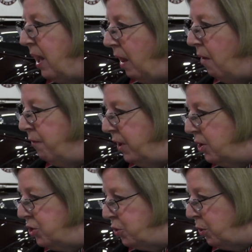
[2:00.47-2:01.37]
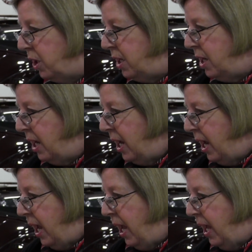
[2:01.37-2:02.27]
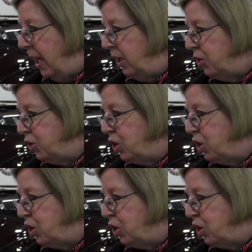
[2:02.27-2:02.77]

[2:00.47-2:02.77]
I love history, and it